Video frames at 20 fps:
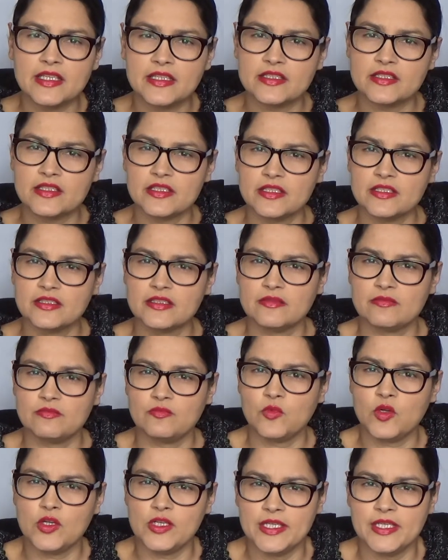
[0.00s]
inches
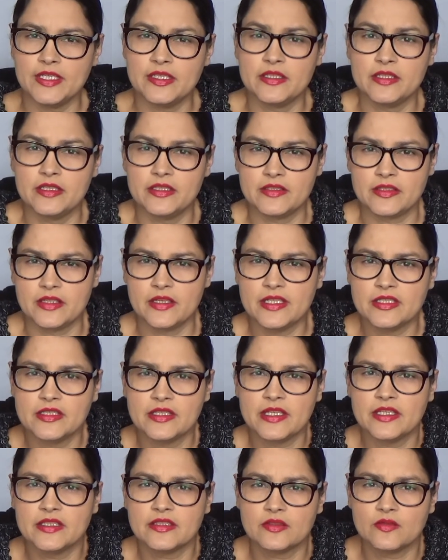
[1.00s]
wide, so
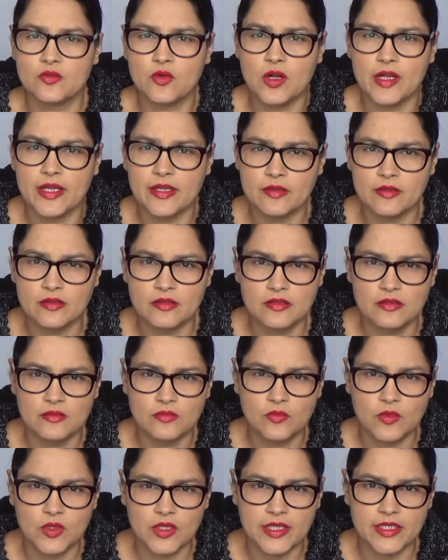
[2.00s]
it's quite
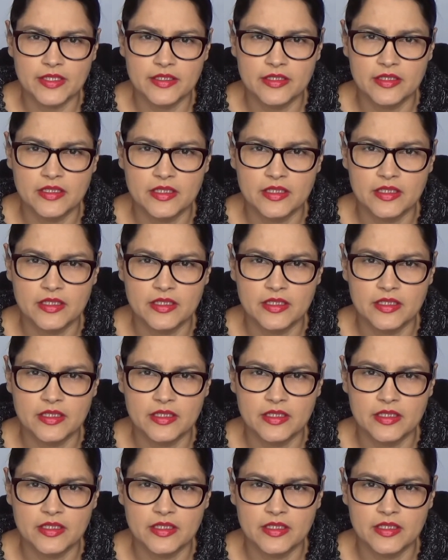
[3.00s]
wide.